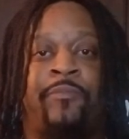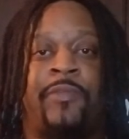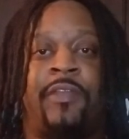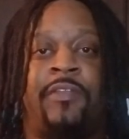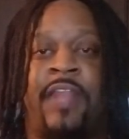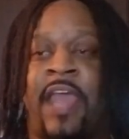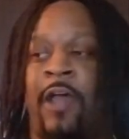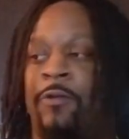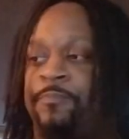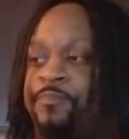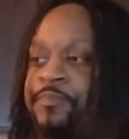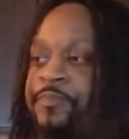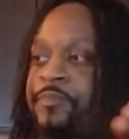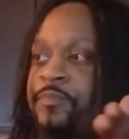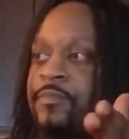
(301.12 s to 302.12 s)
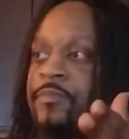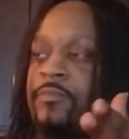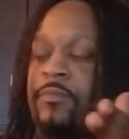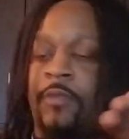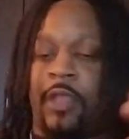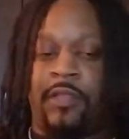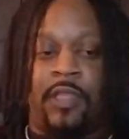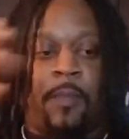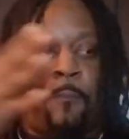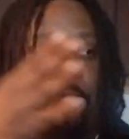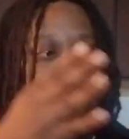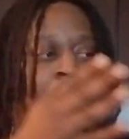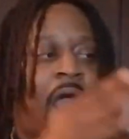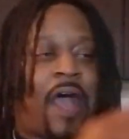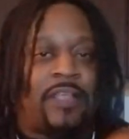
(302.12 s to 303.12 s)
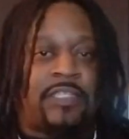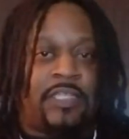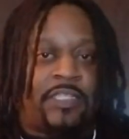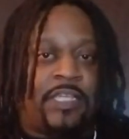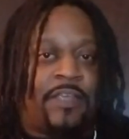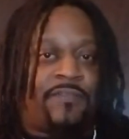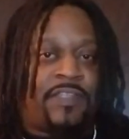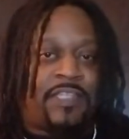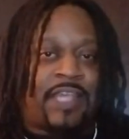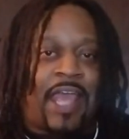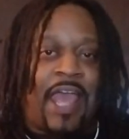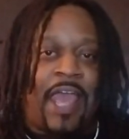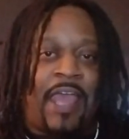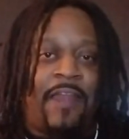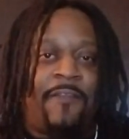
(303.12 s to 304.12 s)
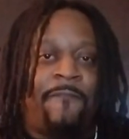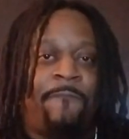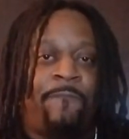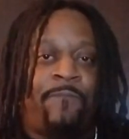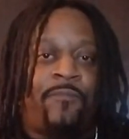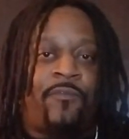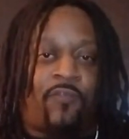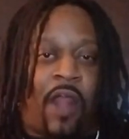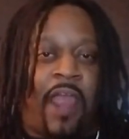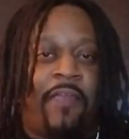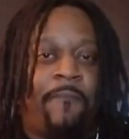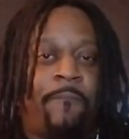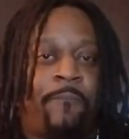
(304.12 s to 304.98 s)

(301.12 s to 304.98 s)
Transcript: Now, The positive side, right,